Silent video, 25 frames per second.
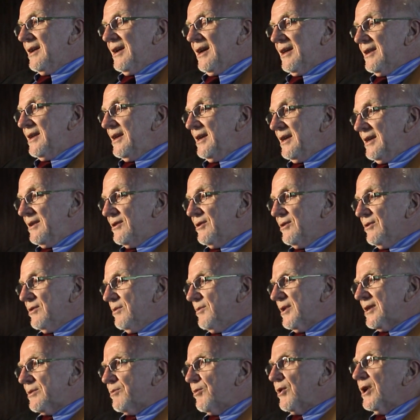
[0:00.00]
And he too,
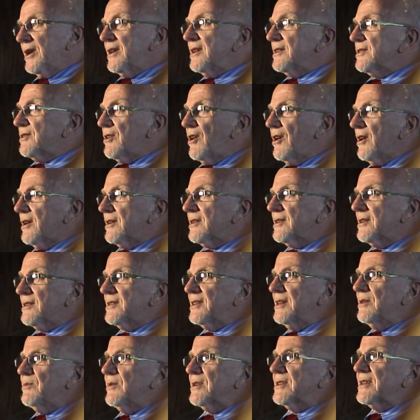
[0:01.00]
it must break his heart to
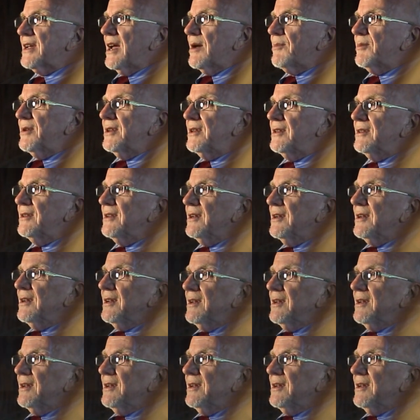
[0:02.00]
see what's happening